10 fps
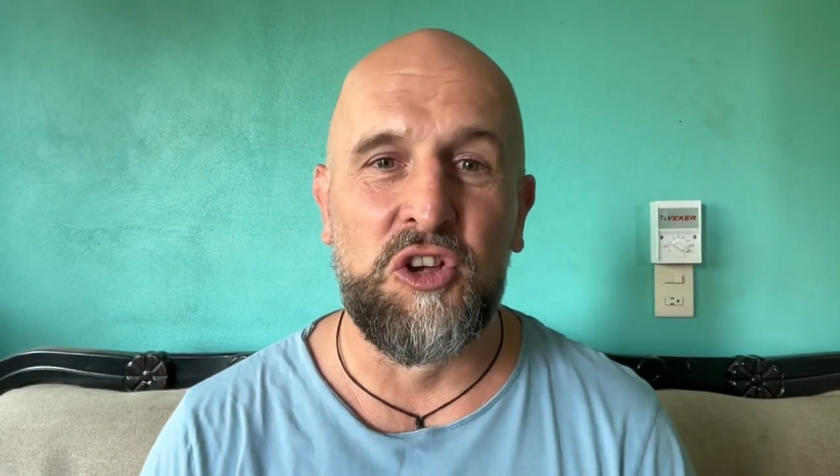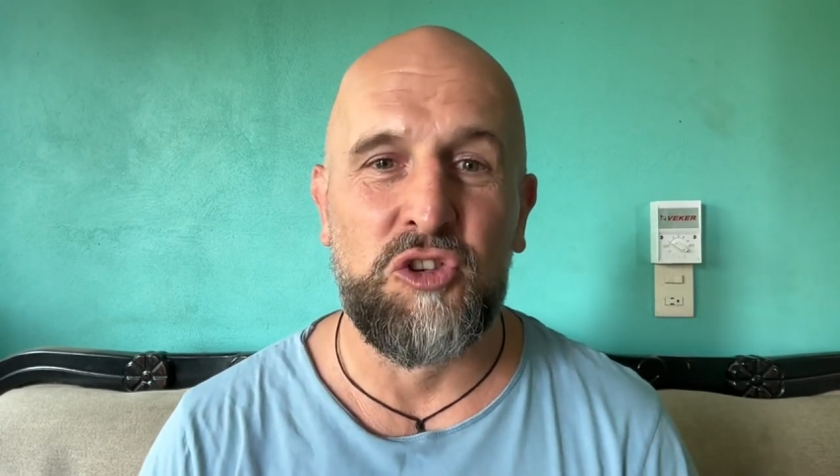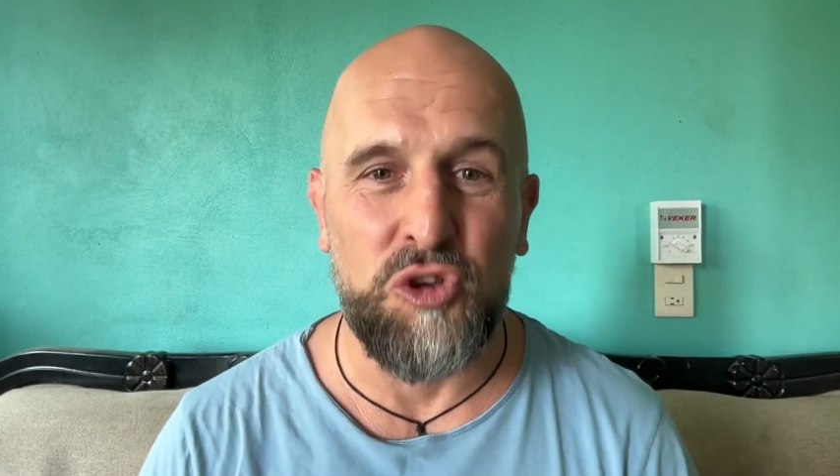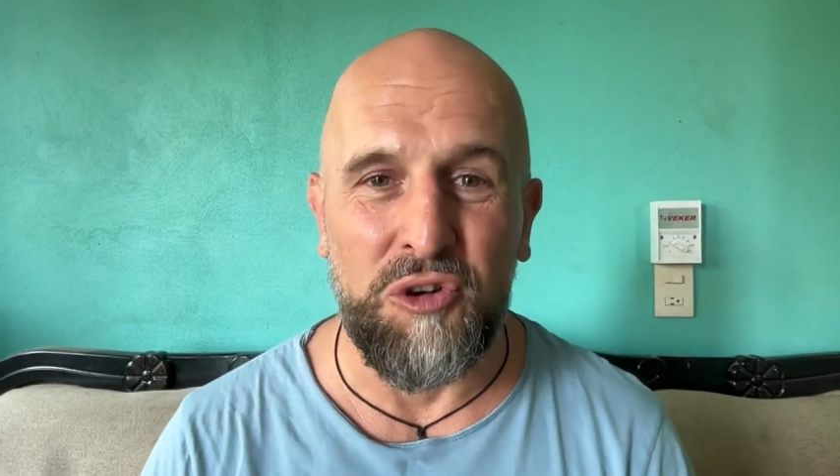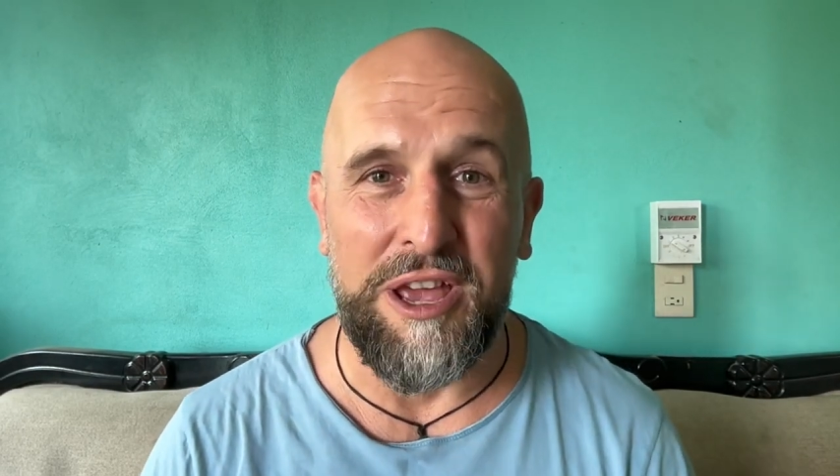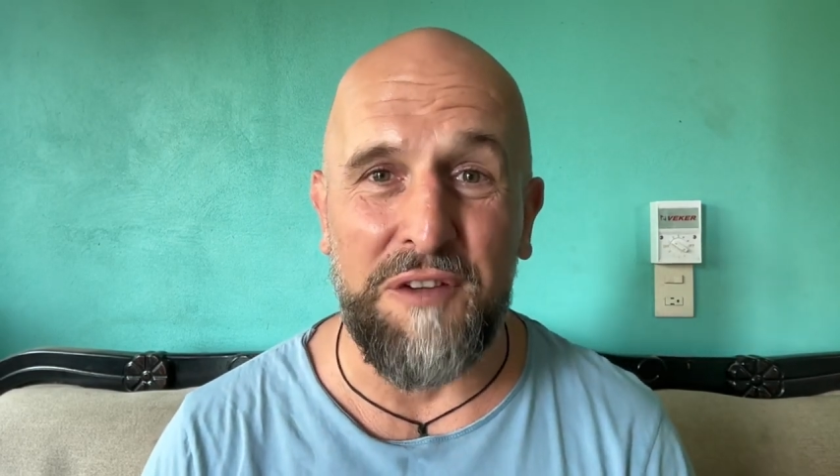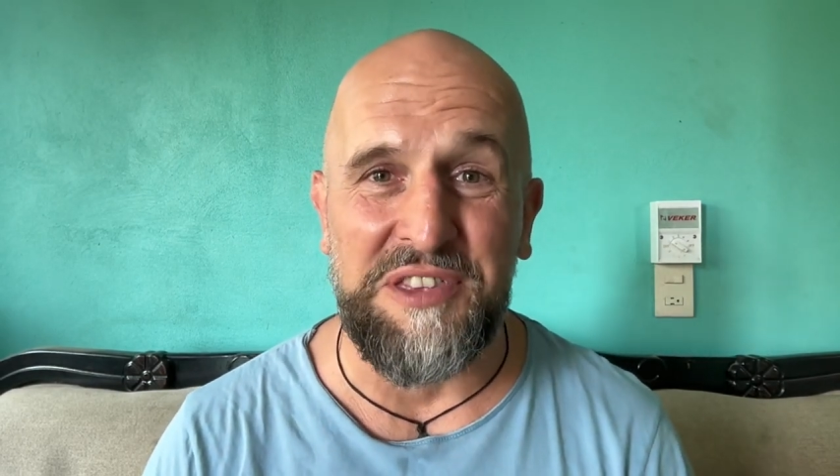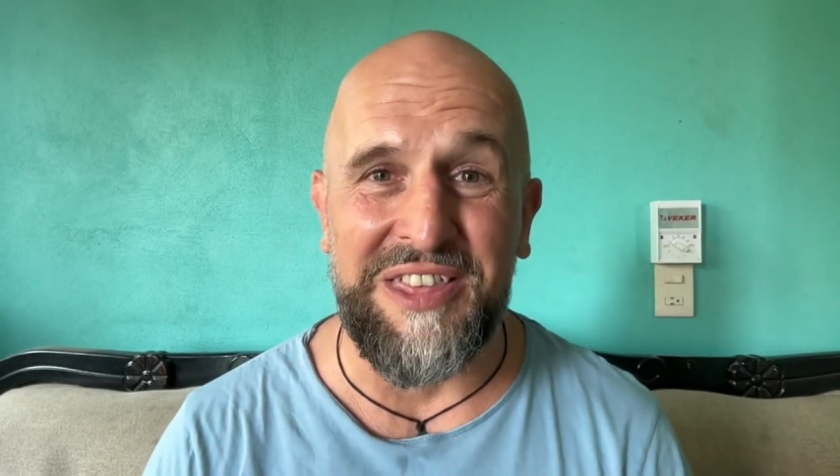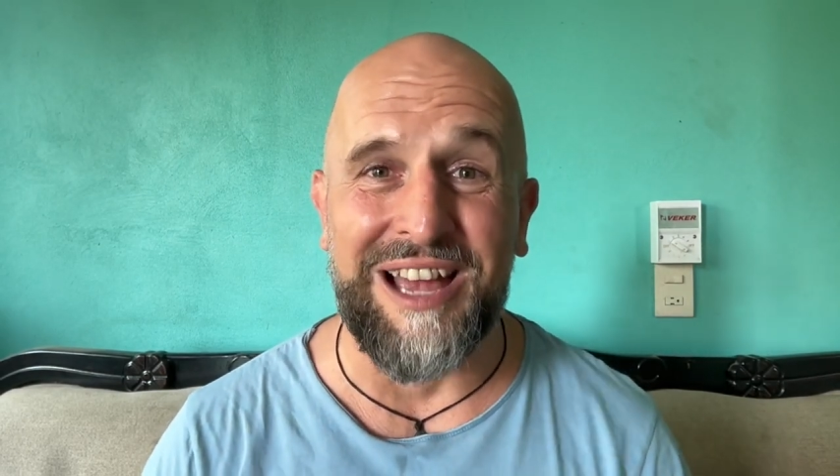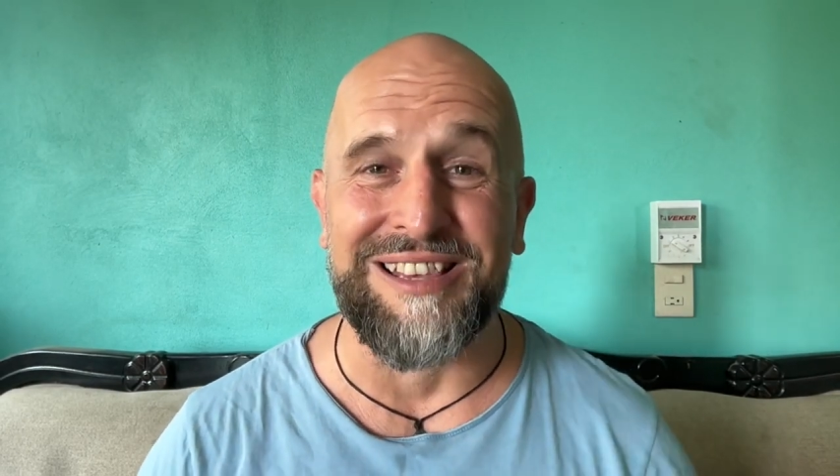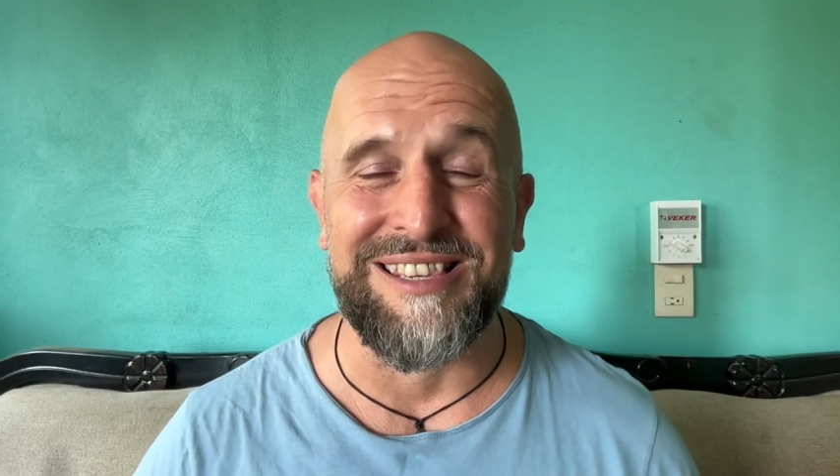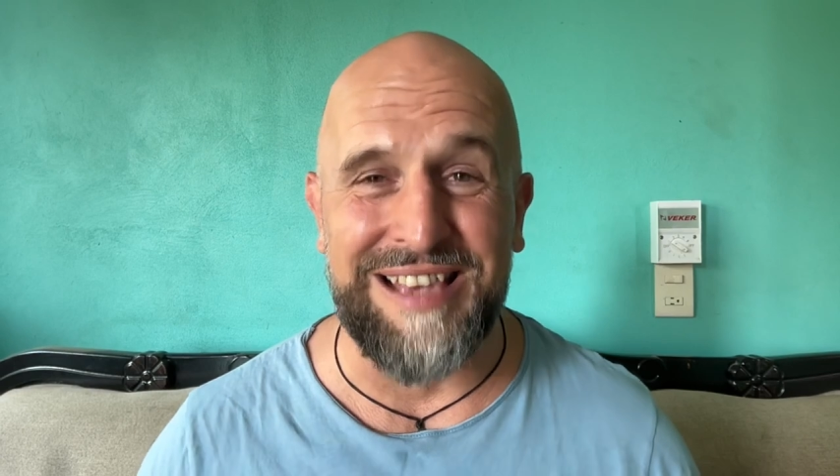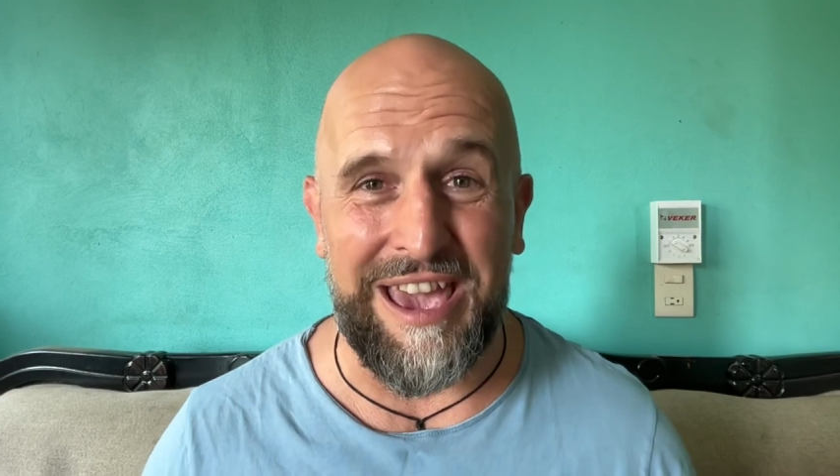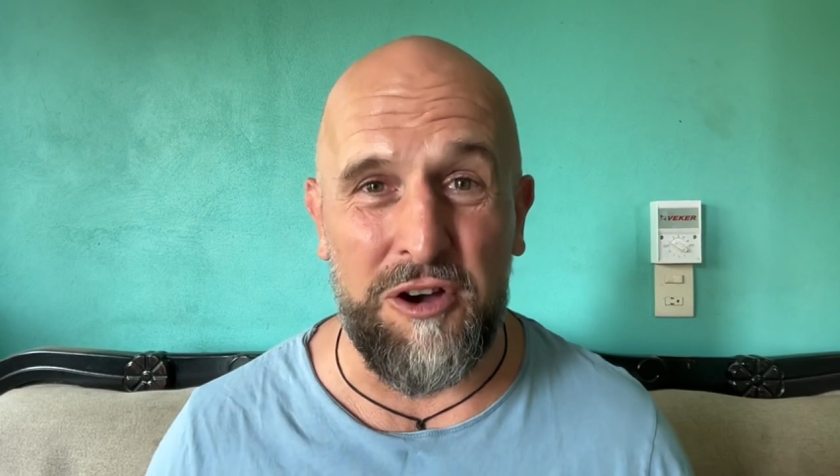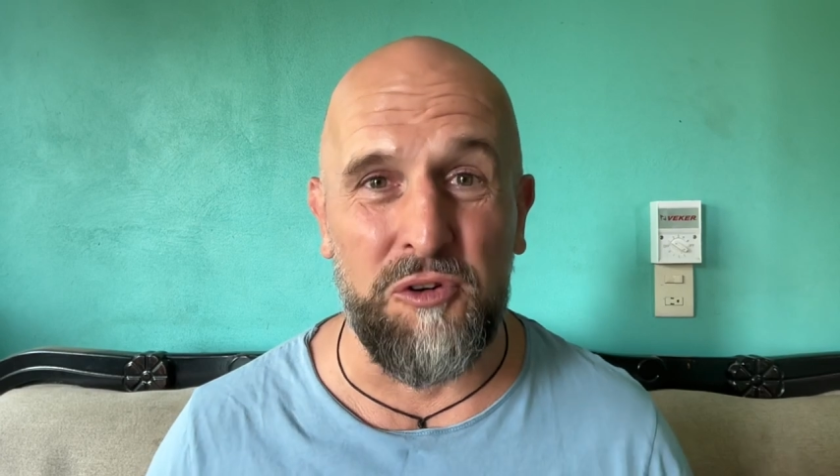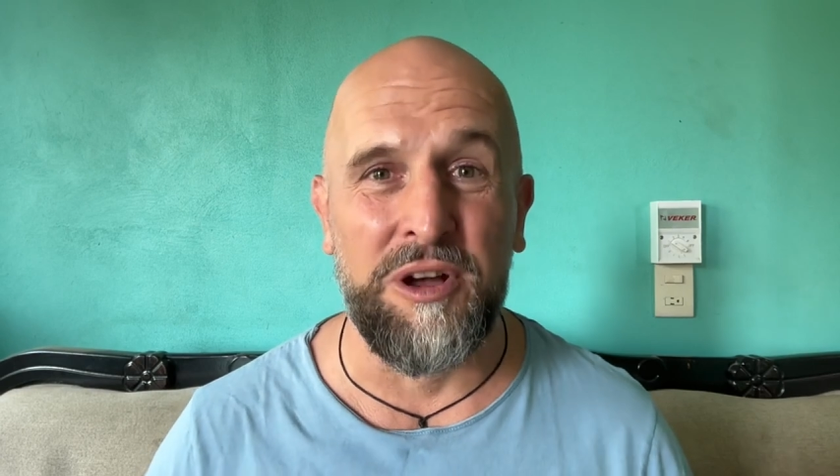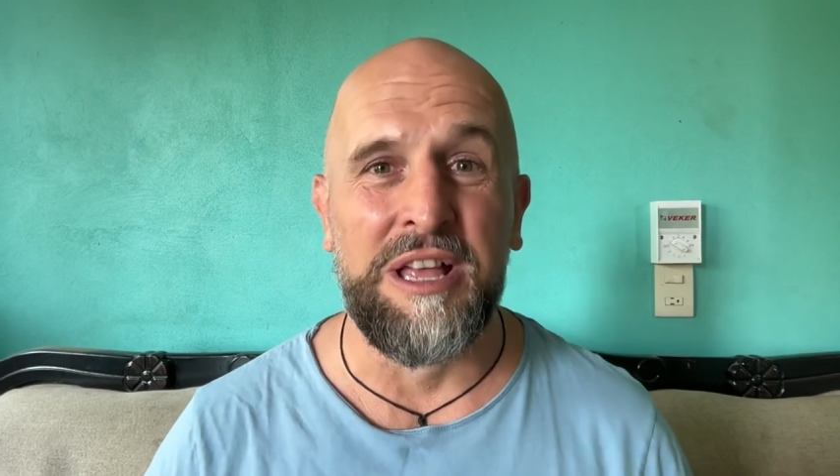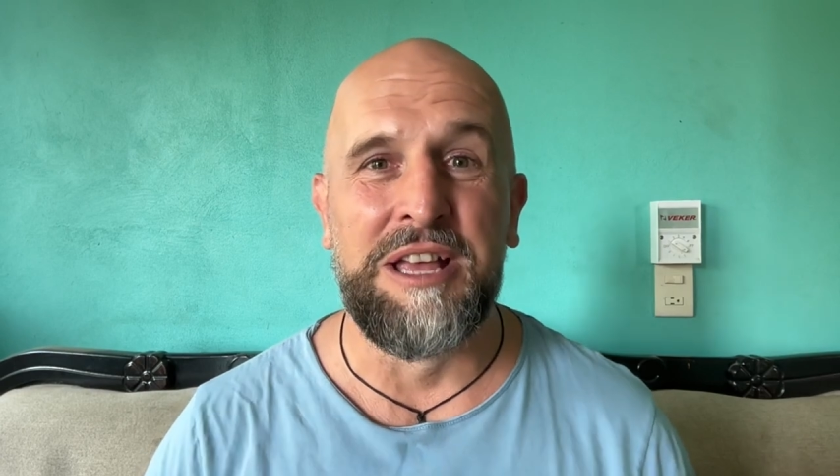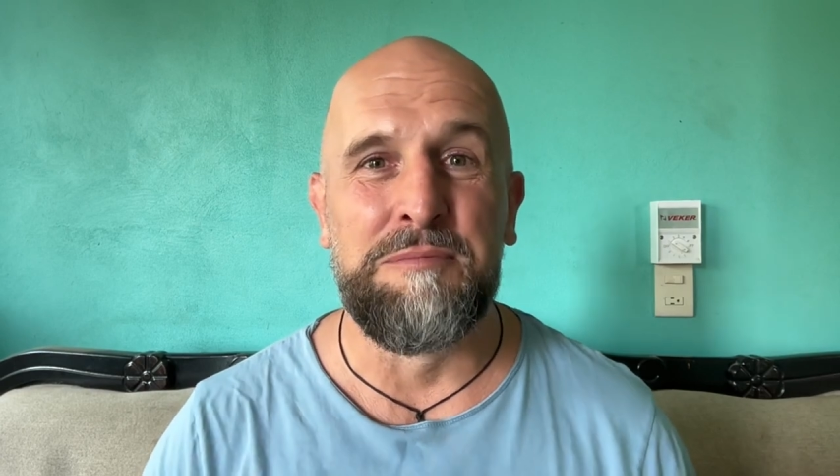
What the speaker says: Shortly after that, Sale